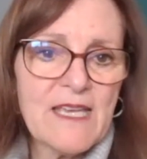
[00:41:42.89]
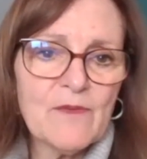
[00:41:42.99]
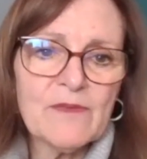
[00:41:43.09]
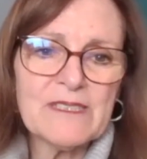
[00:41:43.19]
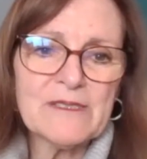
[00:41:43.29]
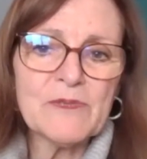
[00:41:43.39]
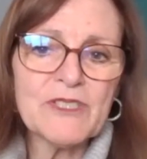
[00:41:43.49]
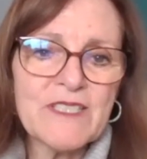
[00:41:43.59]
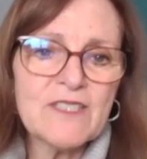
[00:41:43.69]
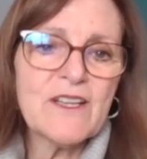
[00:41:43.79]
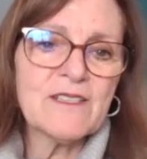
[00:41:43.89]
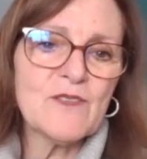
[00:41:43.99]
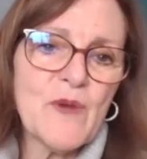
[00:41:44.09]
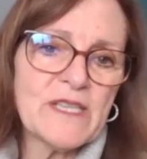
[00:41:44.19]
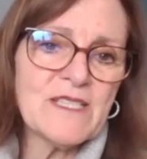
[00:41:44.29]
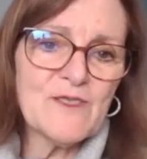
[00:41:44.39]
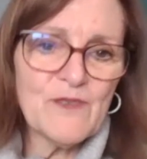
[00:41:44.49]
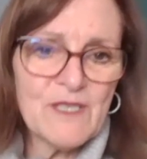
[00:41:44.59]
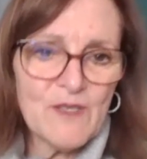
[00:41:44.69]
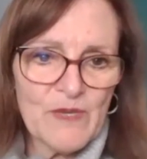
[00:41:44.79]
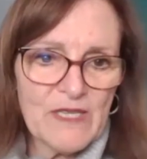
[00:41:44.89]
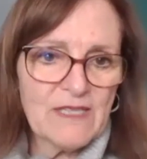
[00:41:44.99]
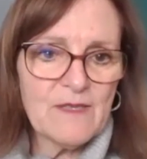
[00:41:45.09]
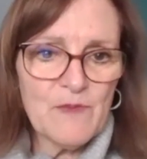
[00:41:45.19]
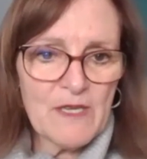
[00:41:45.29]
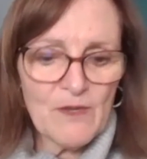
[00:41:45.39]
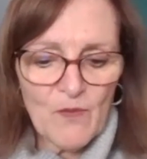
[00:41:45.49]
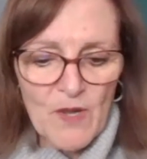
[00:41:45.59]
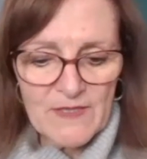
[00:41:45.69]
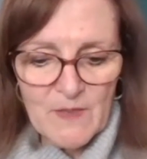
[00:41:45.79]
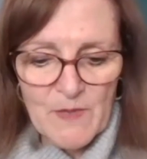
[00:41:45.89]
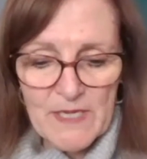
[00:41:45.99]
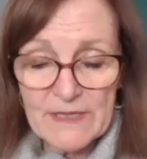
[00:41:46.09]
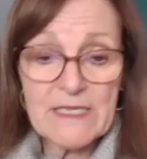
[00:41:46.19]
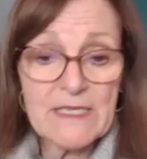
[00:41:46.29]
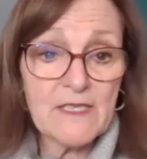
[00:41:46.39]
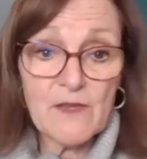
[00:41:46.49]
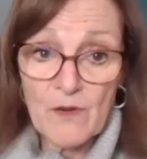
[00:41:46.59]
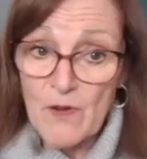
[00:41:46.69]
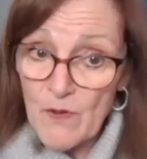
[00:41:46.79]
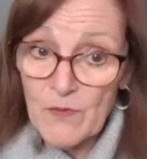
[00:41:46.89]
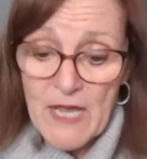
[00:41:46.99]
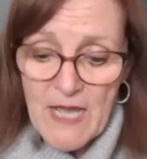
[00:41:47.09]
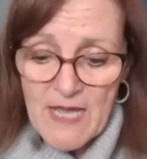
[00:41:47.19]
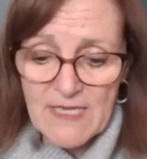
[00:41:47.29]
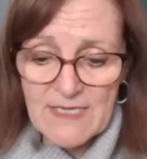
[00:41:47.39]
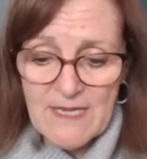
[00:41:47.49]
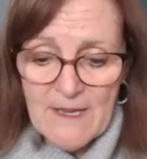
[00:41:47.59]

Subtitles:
we're just not quite as good as we need to be or want to be, at least in our own eyes.